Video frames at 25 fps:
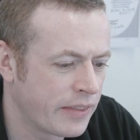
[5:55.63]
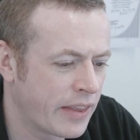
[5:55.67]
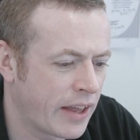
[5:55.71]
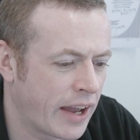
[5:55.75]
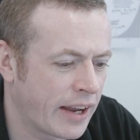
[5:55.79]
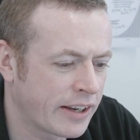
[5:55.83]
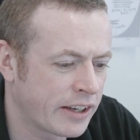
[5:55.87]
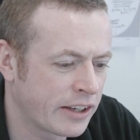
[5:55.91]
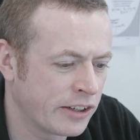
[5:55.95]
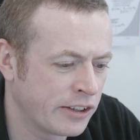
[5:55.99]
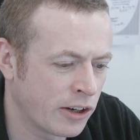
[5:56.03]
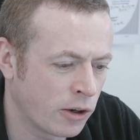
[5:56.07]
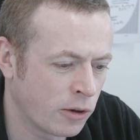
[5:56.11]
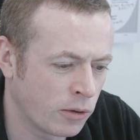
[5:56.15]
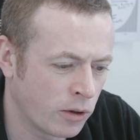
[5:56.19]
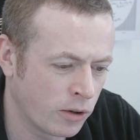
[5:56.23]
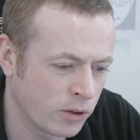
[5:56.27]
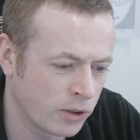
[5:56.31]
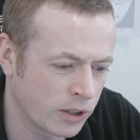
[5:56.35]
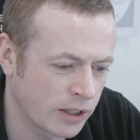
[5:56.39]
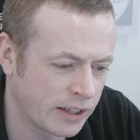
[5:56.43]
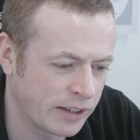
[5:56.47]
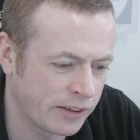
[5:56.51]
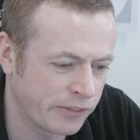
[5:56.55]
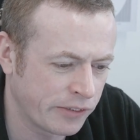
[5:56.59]
that I can no
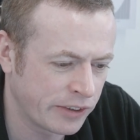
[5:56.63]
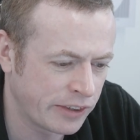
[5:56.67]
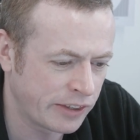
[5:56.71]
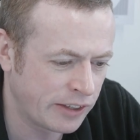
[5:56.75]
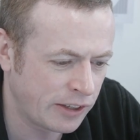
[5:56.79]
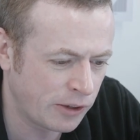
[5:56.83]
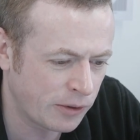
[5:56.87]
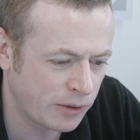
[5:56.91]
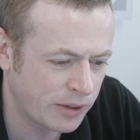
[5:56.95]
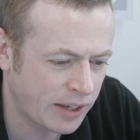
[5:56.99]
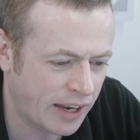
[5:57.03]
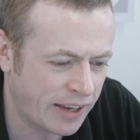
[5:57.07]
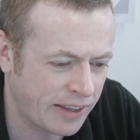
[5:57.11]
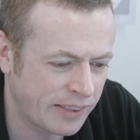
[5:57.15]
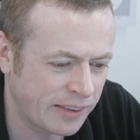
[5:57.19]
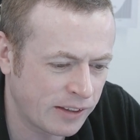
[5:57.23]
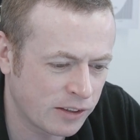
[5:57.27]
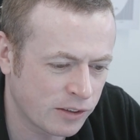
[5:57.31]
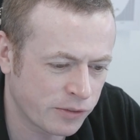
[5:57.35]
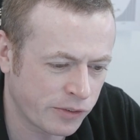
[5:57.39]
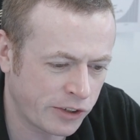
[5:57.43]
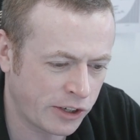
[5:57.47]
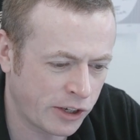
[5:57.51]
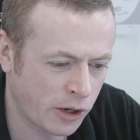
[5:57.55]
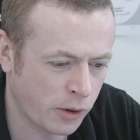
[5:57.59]
longer live in the U K,
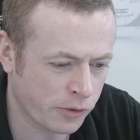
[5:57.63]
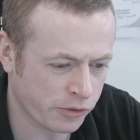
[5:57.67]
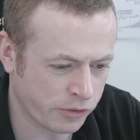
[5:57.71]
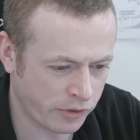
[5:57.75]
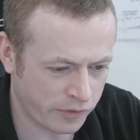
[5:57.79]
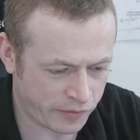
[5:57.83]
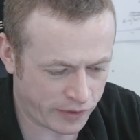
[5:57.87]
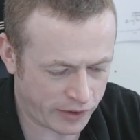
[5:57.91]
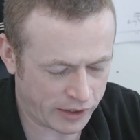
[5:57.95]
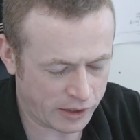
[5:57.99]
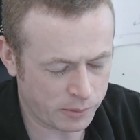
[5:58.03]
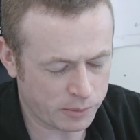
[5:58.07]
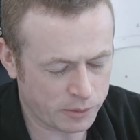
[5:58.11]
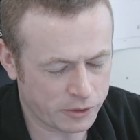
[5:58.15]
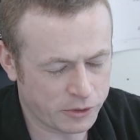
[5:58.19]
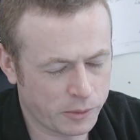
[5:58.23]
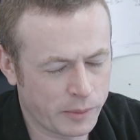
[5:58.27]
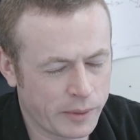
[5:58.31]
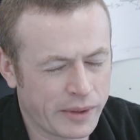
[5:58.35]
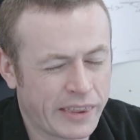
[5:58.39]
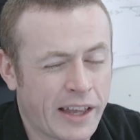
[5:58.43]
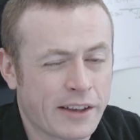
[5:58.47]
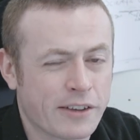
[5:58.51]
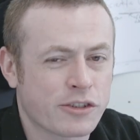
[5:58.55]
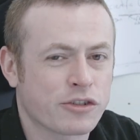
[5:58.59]
these videos are invaluable
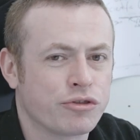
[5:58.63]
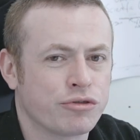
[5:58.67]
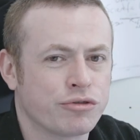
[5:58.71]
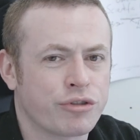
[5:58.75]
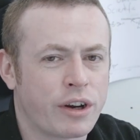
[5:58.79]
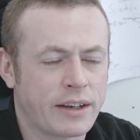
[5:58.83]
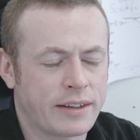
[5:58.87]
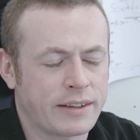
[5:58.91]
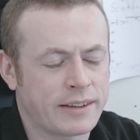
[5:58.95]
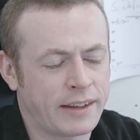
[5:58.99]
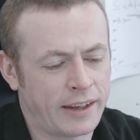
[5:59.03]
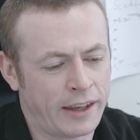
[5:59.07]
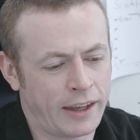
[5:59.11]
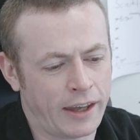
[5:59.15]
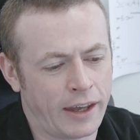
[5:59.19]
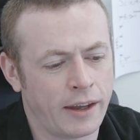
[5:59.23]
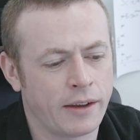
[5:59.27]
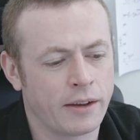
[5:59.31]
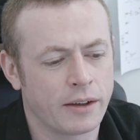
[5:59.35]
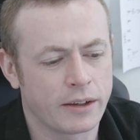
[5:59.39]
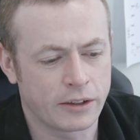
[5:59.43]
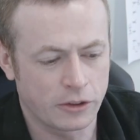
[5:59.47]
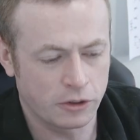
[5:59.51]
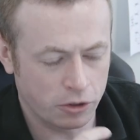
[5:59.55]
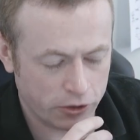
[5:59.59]
to me. That's great to
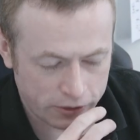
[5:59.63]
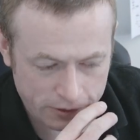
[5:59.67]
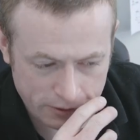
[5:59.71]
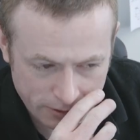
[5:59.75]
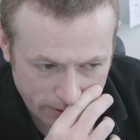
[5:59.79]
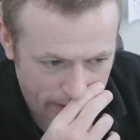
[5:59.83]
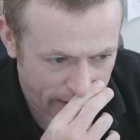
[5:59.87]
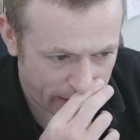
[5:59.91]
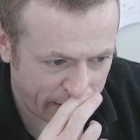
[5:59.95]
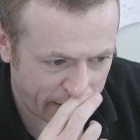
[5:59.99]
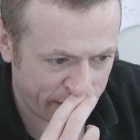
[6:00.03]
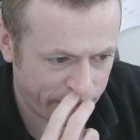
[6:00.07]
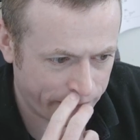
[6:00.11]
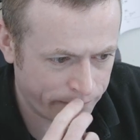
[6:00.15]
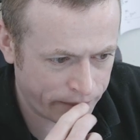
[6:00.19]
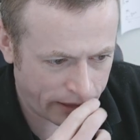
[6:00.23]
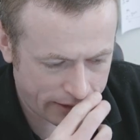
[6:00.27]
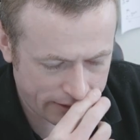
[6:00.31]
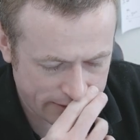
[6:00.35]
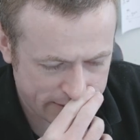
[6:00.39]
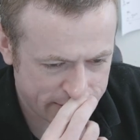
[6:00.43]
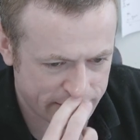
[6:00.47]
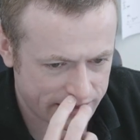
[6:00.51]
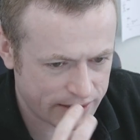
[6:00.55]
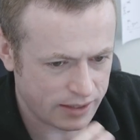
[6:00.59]
hear. Good. Um,
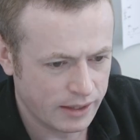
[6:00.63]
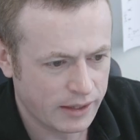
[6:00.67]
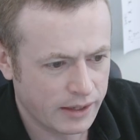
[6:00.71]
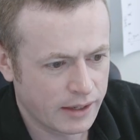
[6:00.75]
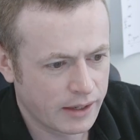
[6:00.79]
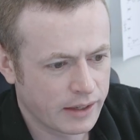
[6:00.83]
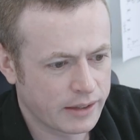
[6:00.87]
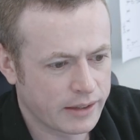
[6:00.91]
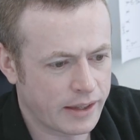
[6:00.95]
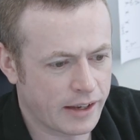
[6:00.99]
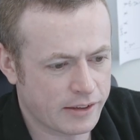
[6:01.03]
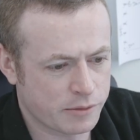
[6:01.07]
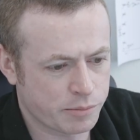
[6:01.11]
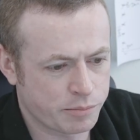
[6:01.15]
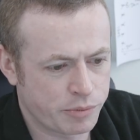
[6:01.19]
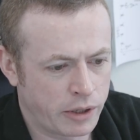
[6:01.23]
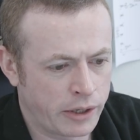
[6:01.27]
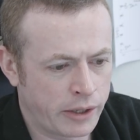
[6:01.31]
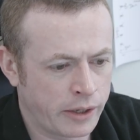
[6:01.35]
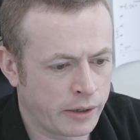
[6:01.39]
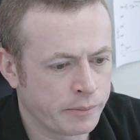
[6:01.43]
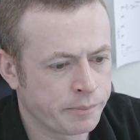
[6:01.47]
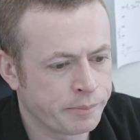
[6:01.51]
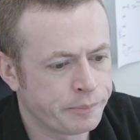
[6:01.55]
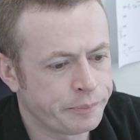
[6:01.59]
that's that's
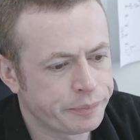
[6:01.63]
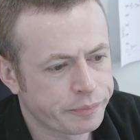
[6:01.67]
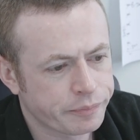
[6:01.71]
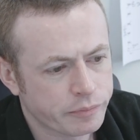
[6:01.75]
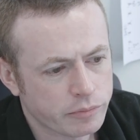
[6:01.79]
brilliant.